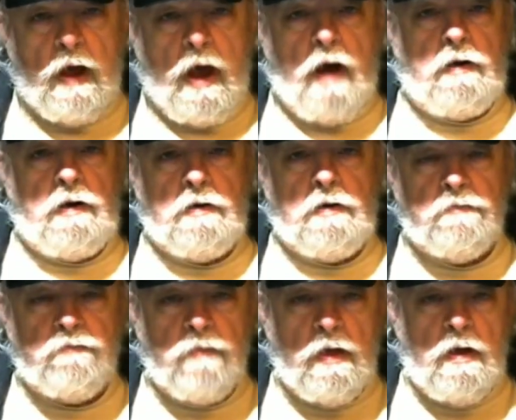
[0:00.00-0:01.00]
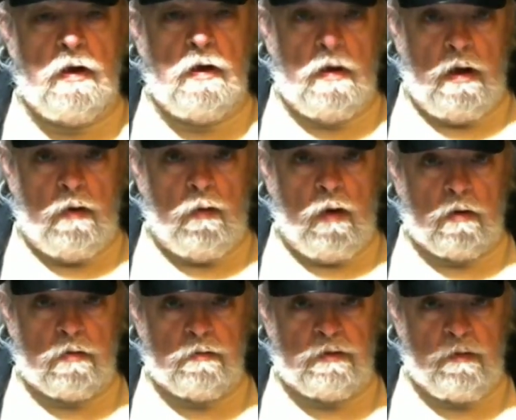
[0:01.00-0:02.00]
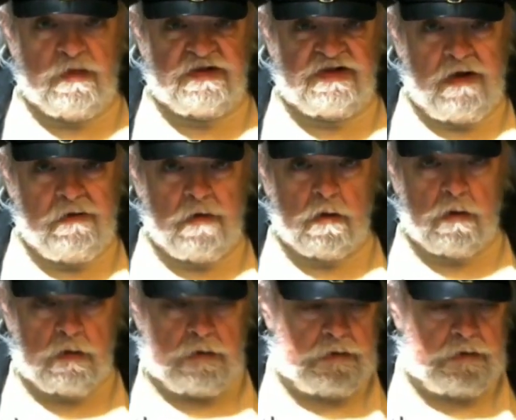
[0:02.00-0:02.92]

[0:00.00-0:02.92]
Howdy. Welcome to my cellar